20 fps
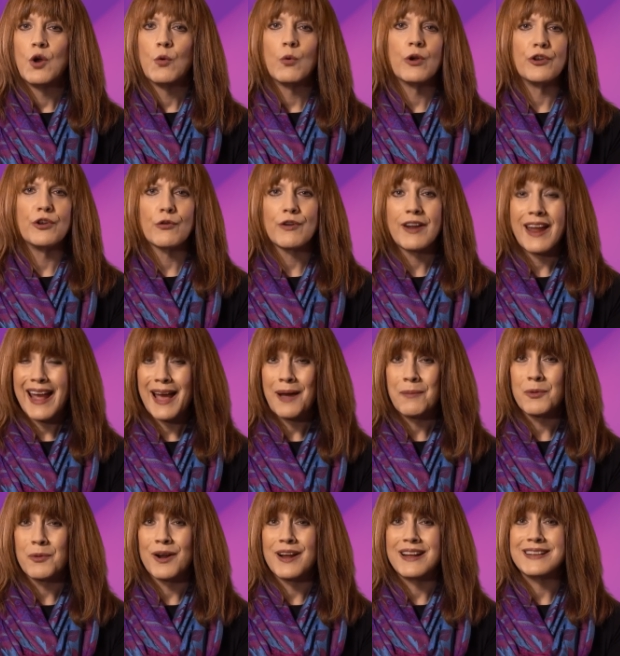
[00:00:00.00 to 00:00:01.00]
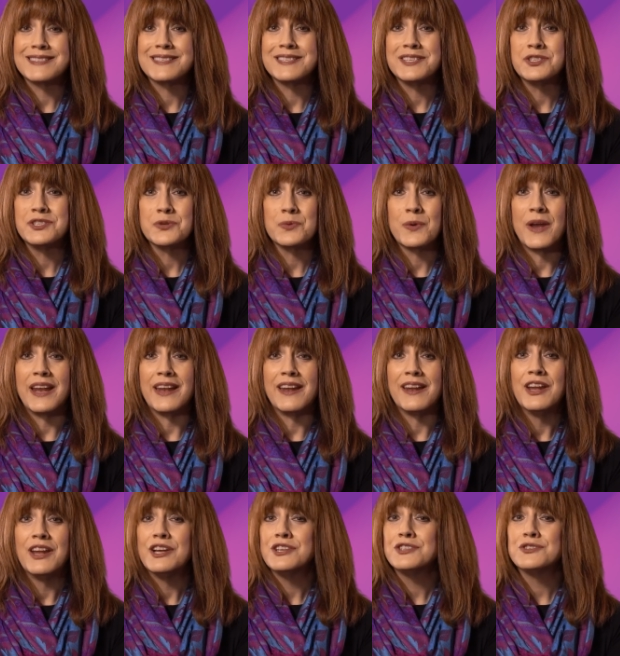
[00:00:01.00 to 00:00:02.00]
where your camera is
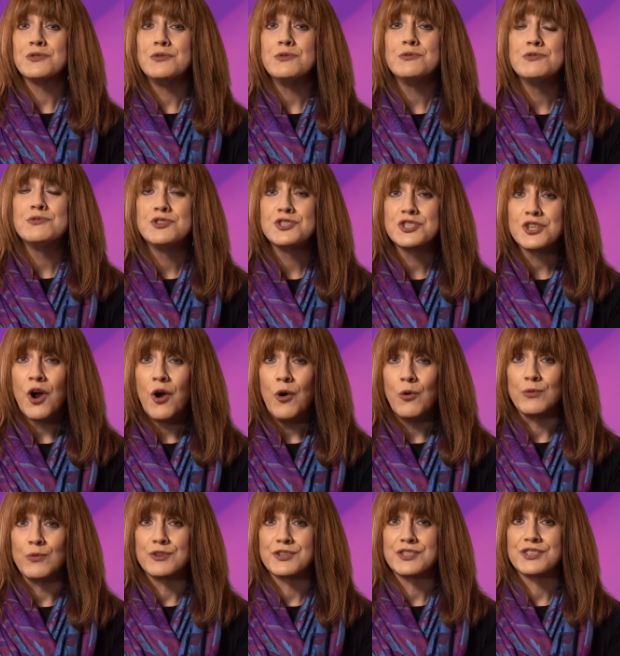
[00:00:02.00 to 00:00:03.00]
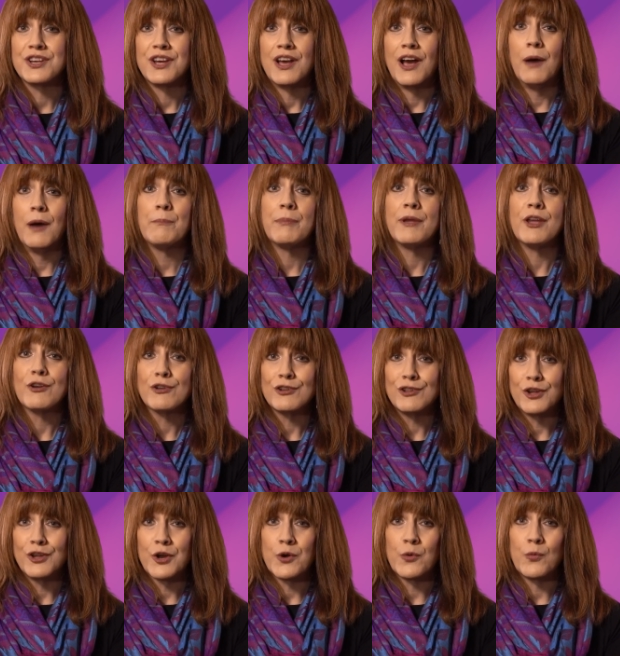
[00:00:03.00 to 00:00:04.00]
situated so you don't appear to
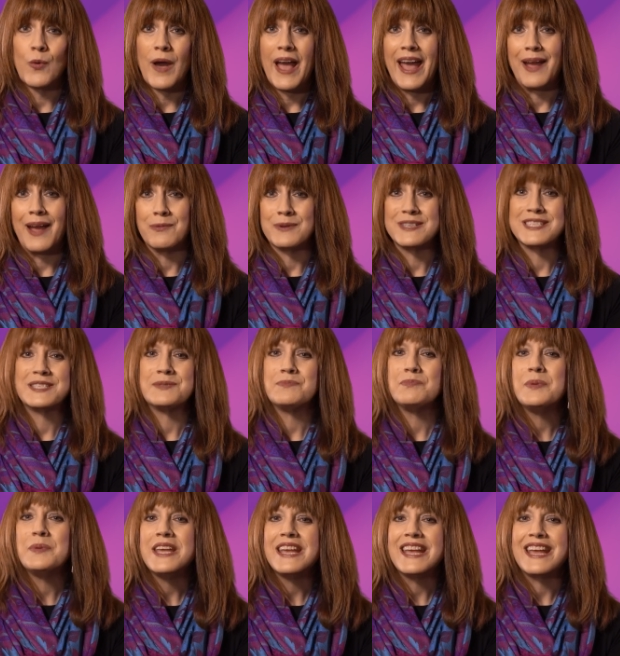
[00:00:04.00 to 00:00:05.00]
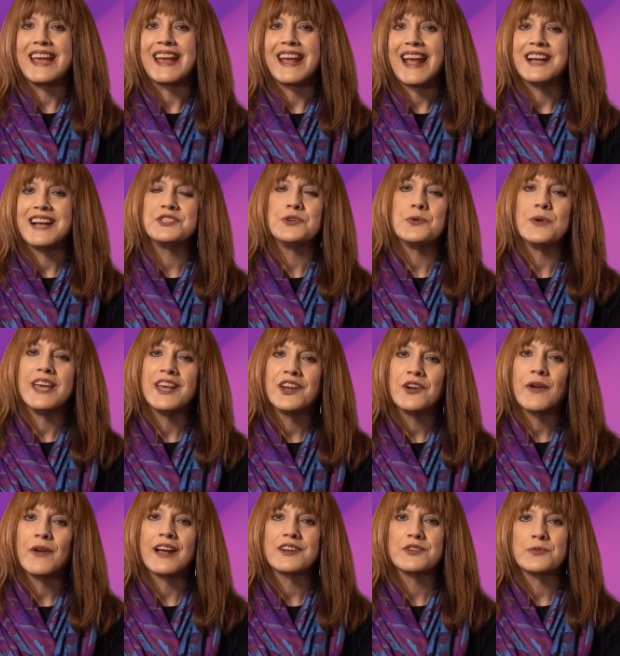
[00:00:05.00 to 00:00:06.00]
look away when speaking as you
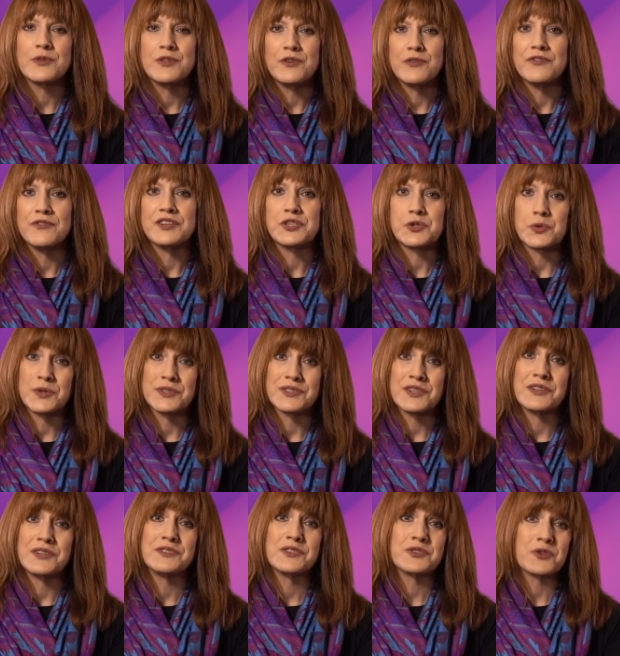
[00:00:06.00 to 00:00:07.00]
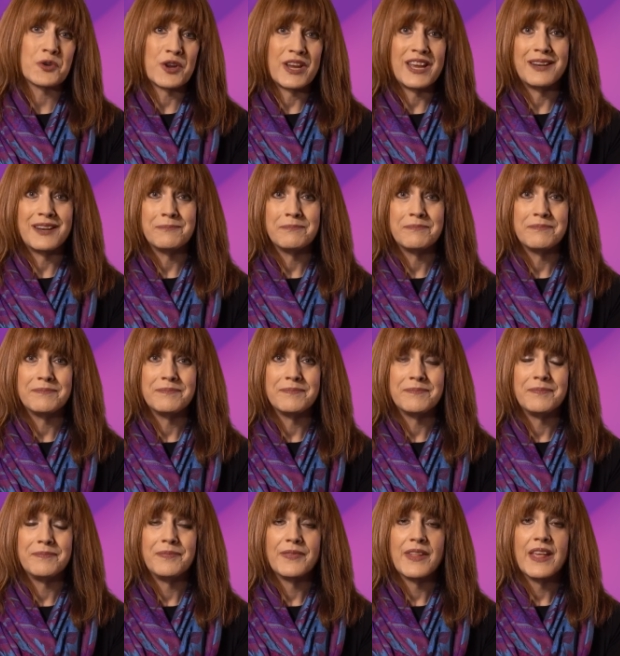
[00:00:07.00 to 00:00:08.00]
interact with your visuals on screen.
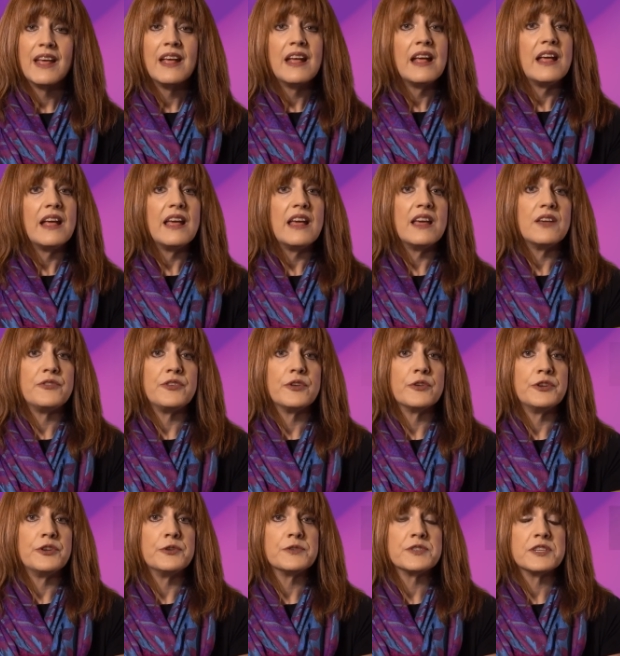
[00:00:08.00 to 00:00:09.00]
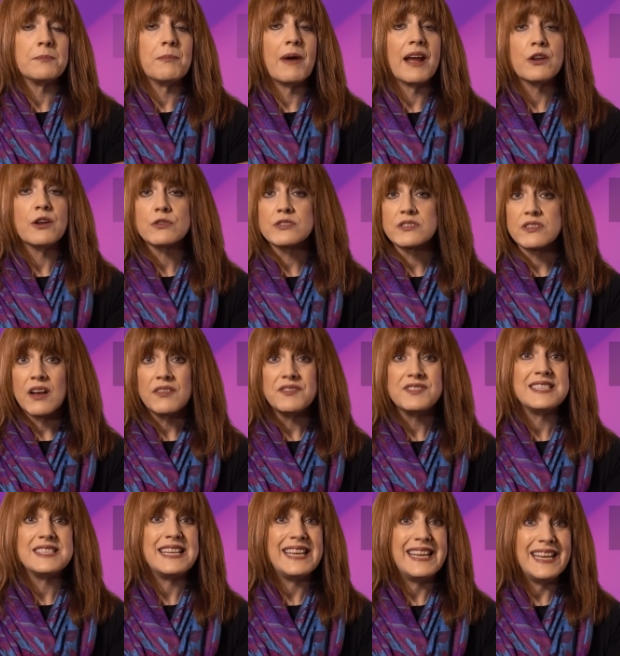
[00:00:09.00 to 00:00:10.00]
If you're using
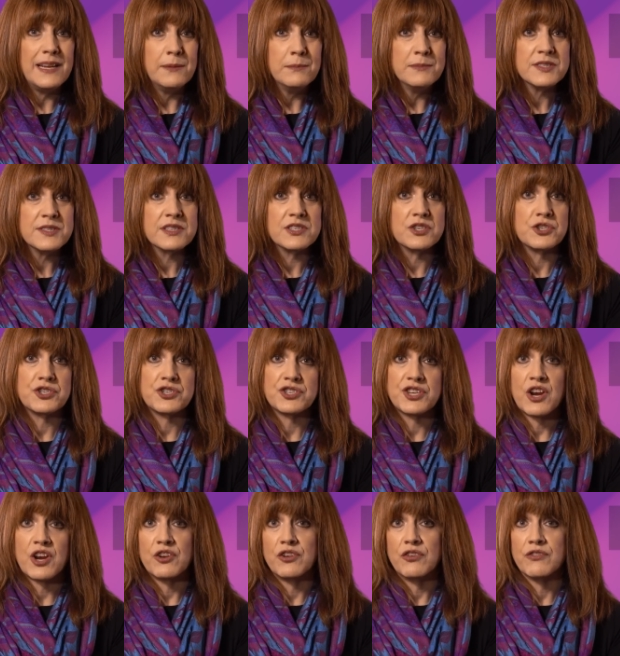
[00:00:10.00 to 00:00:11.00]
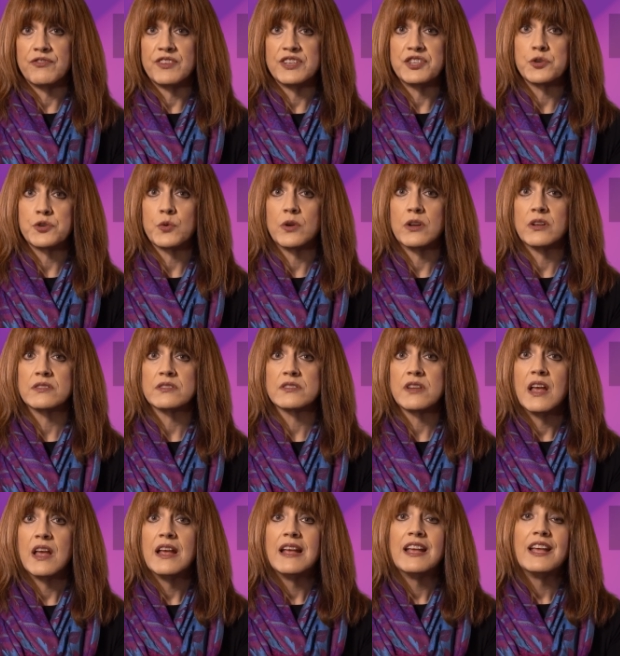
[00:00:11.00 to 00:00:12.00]
Microsoft Teams to share your
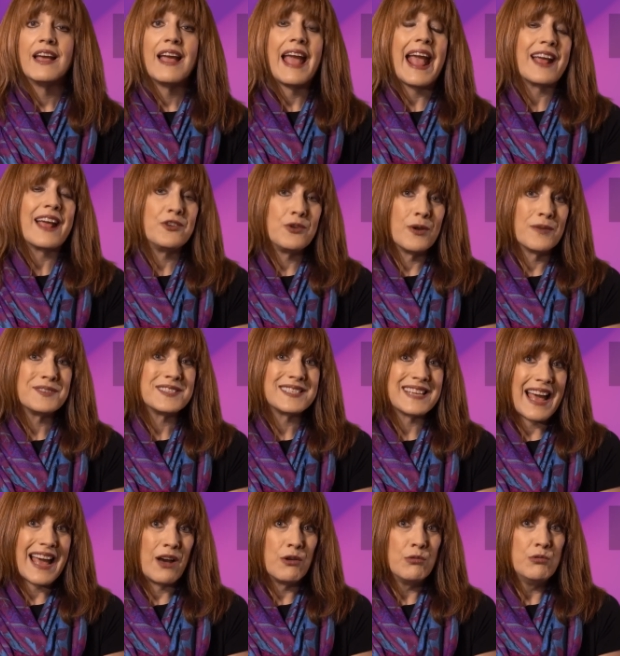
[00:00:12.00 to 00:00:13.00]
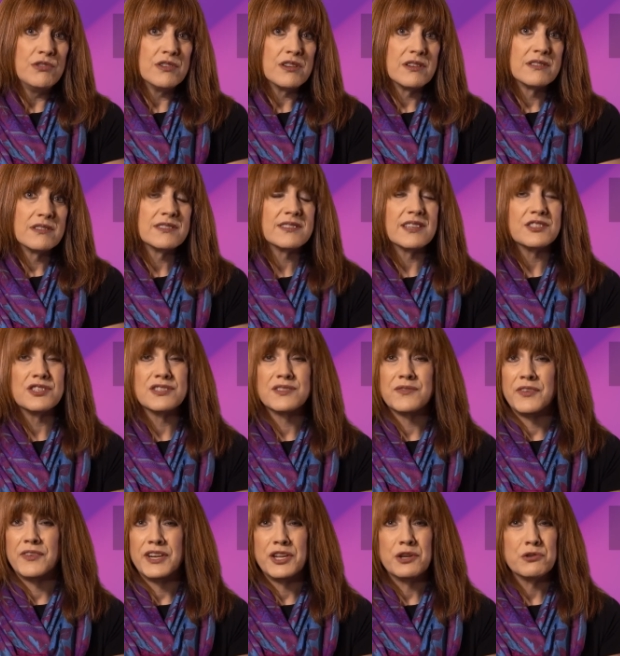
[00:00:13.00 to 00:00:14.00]
visuals and you have sound, such as
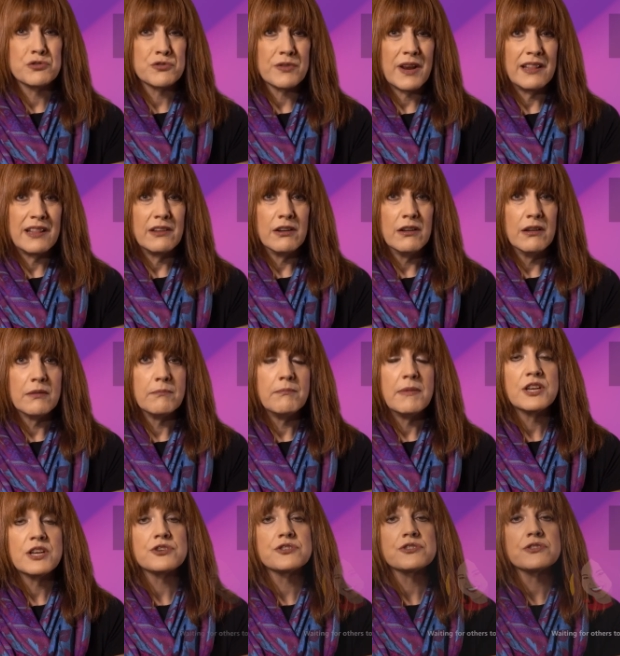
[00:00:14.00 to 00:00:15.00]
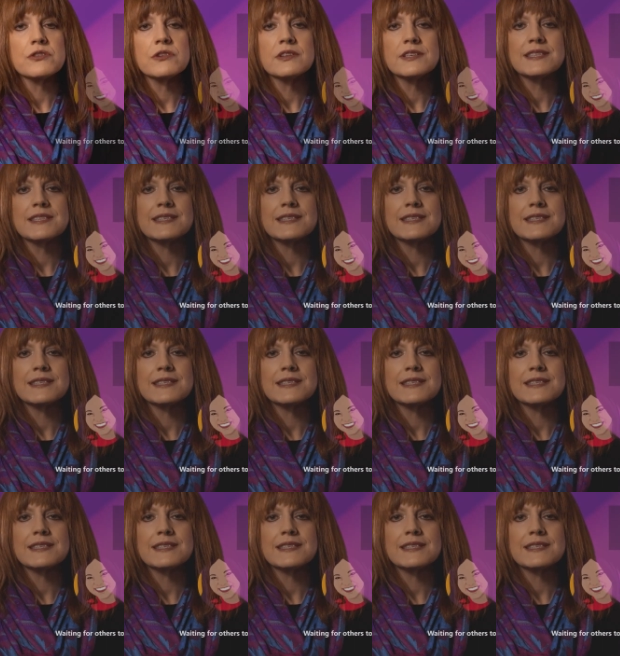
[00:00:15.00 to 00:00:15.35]
a video trailer, make sure to